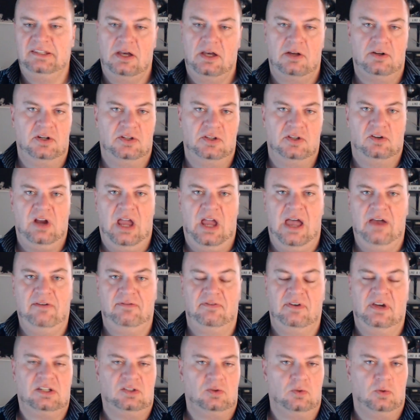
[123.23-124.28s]
in their
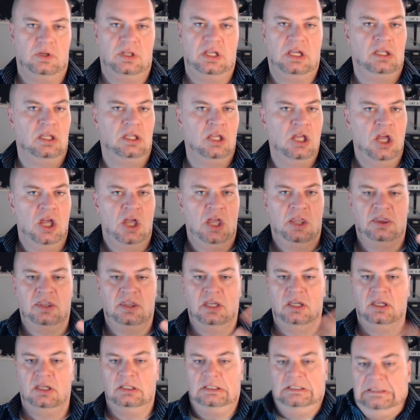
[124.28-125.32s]
affect where they
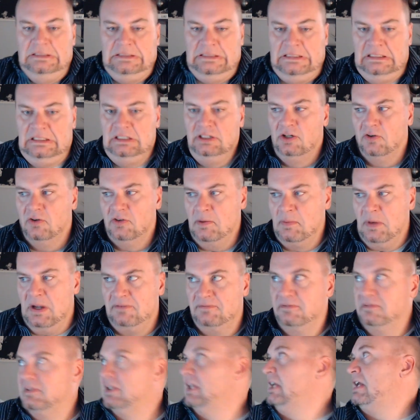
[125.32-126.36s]
might
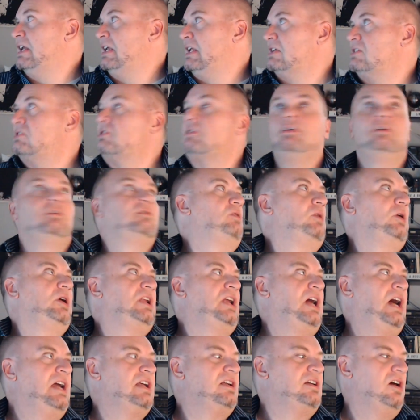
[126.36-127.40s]
flinch, they'll avoid
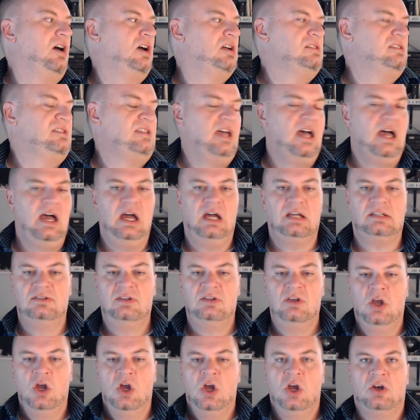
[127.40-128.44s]
eye contact.
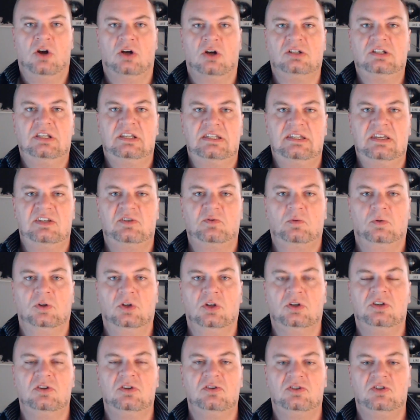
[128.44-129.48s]
Narcissists will
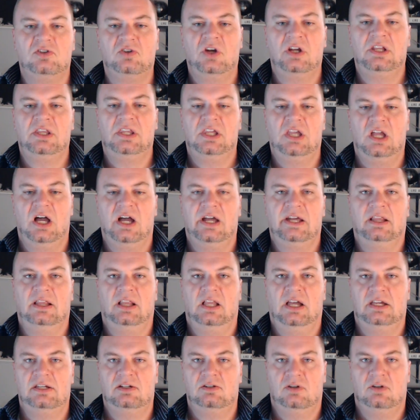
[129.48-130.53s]
look you straight in the eye and
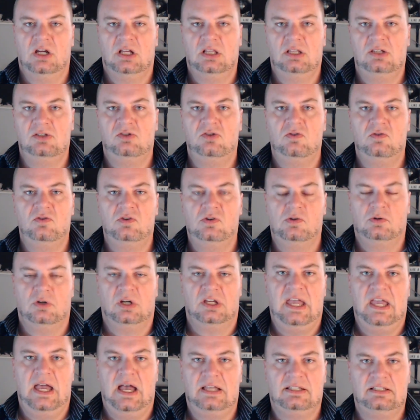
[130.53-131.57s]
lie directly to you or
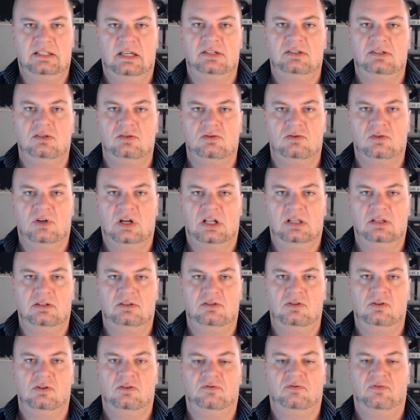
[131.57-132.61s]
gaslight you directly to
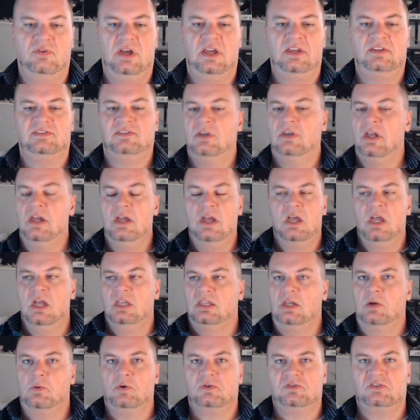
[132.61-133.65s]
your face. They
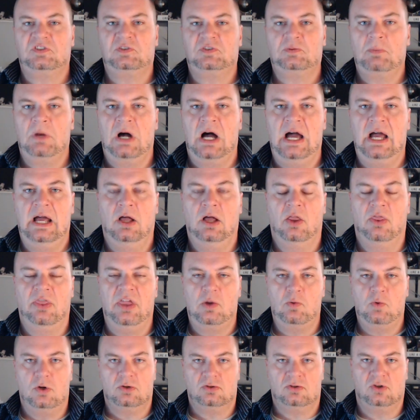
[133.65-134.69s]
won't smile, they
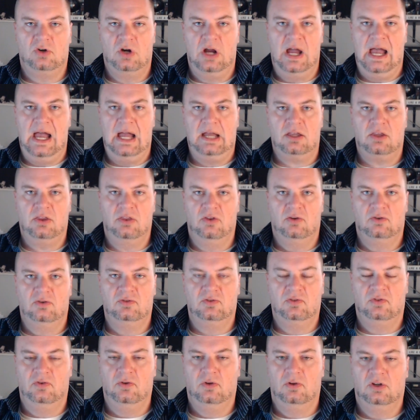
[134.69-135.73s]
won't crack, they'll
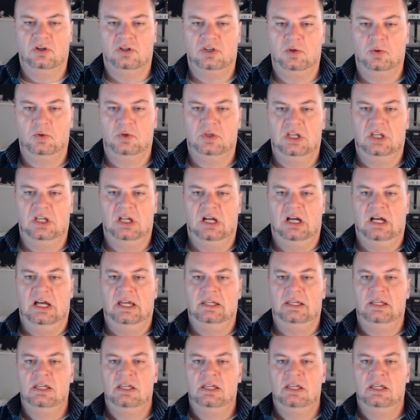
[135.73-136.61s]
look you in the eye.